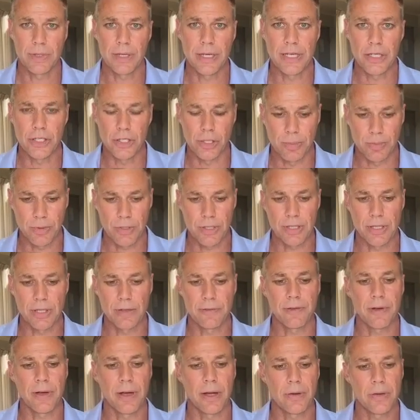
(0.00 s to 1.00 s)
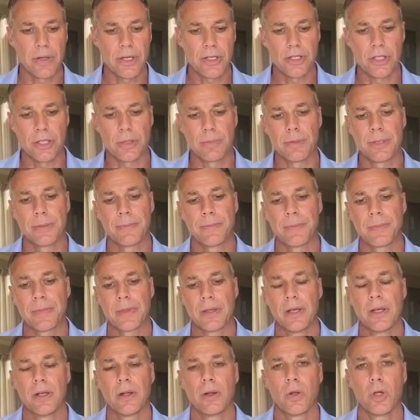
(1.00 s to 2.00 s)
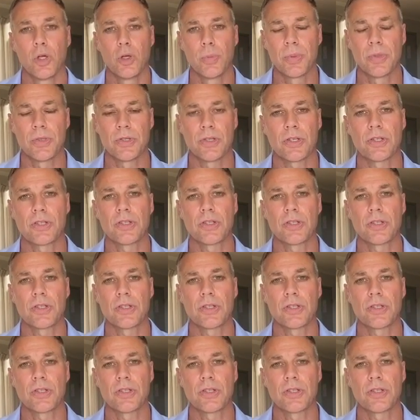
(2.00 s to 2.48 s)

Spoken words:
Egypt, CFR Egypt. Lupins